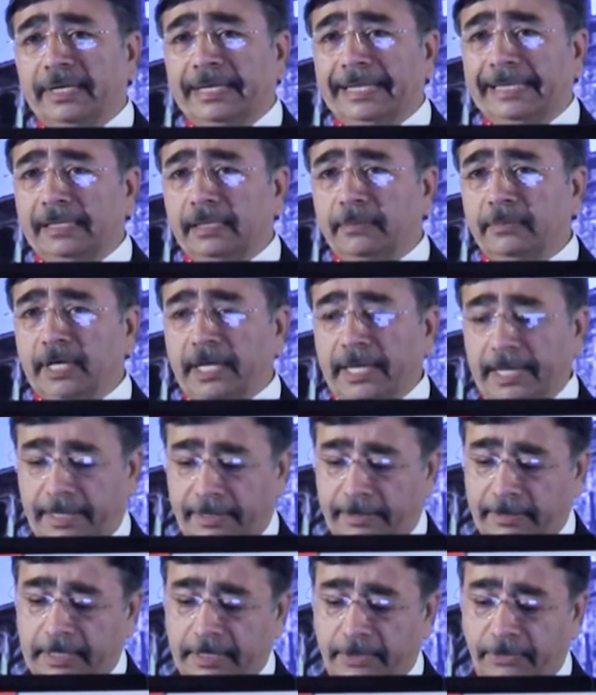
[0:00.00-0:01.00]
you tell them
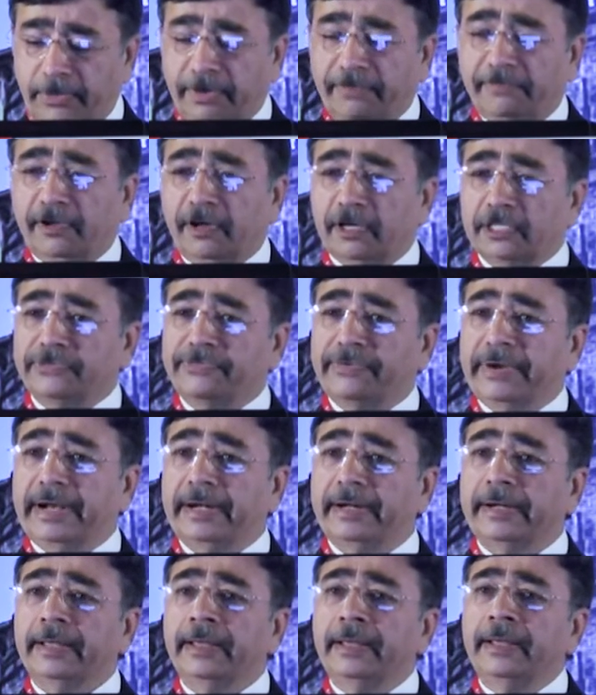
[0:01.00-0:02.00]
again that you lost
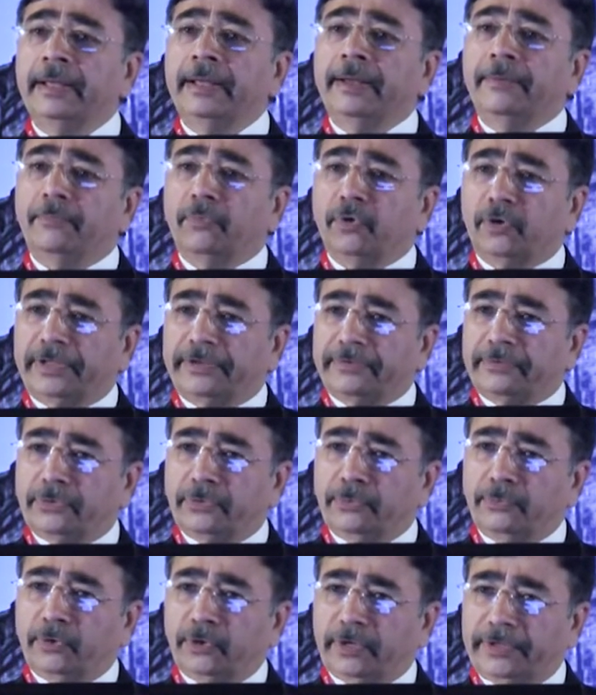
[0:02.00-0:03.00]
fat,
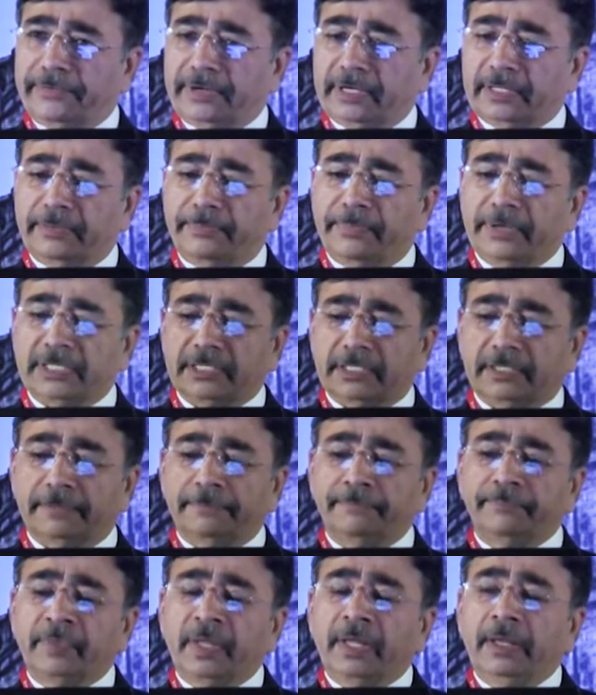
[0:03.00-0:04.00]
motivate the
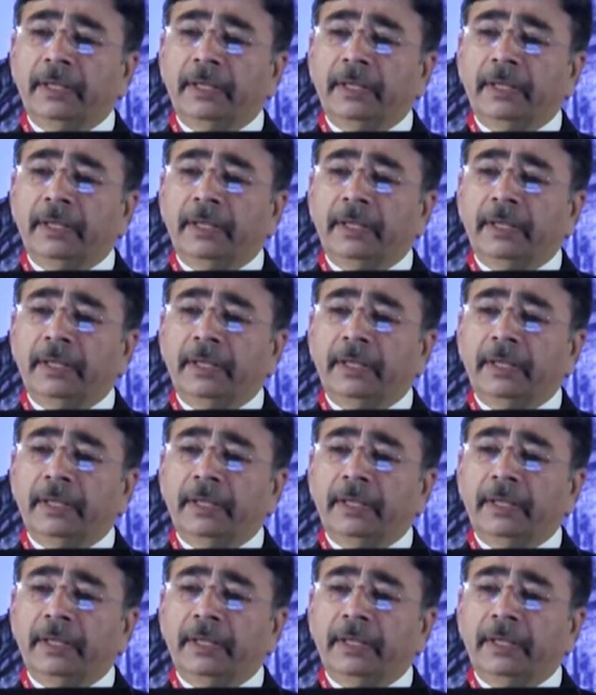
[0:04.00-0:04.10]
patient.